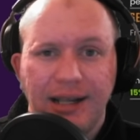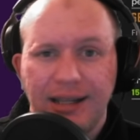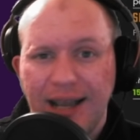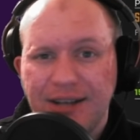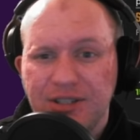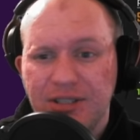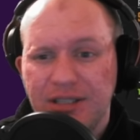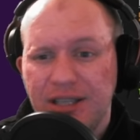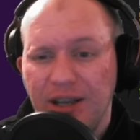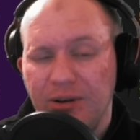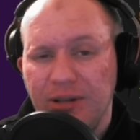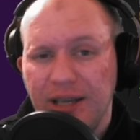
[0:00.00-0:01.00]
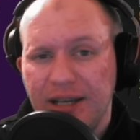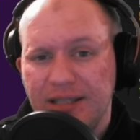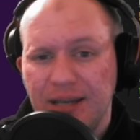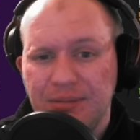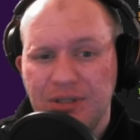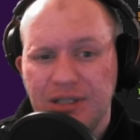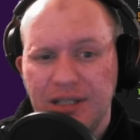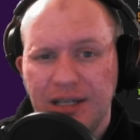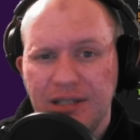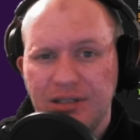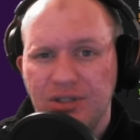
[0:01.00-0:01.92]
Elektra's the only exception to this.